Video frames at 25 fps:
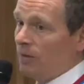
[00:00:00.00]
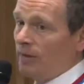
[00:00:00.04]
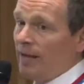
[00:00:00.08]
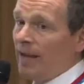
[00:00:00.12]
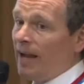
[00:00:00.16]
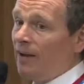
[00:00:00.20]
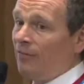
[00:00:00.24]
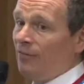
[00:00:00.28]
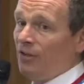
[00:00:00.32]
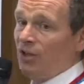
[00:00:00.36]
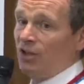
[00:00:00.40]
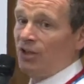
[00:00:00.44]
the
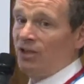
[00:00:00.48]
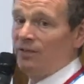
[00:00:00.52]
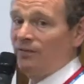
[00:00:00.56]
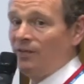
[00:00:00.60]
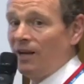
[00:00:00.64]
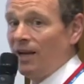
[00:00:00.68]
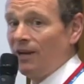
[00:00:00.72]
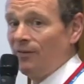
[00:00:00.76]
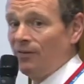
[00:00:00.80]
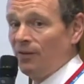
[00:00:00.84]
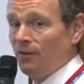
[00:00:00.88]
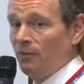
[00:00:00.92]
average
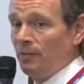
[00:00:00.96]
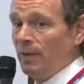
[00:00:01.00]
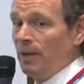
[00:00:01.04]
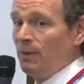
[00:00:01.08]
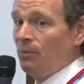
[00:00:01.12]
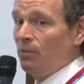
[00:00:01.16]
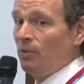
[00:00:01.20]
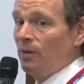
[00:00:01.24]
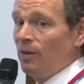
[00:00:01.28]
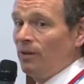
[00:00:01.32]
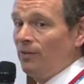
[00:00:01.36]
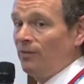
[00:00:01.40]
survival of
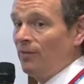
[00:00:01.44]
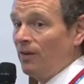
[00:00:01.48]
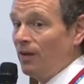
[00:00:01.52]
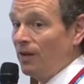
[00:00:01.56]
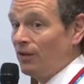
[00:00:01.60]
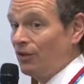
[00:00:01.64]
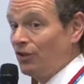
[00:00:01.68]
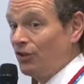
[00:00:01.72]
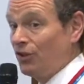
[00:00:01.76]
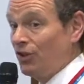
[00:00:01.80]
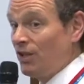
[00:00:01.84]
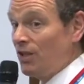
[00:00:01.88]
people with
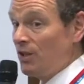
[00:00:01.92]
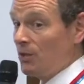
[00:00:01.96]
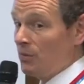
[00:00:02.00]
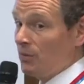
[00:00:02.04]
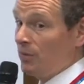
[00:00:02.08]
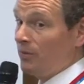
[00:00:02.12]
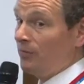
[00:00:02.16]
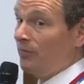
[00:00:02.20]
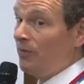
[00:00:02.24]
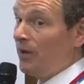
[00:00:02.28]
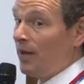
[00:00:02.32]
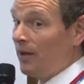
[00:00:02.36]
advanced GIST
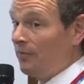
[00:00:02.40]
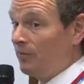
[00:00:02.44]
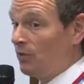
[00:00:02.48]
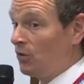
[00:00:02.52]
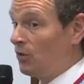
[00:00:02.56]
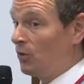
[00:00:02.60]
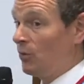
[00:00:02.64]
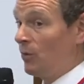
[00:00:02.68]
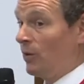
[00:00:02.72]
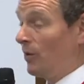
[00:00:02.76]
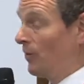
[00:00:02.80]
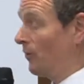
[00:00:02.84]
was 5
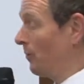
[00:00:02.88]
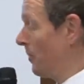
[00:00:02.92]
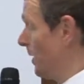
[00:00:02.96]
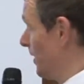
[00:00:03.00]
to 12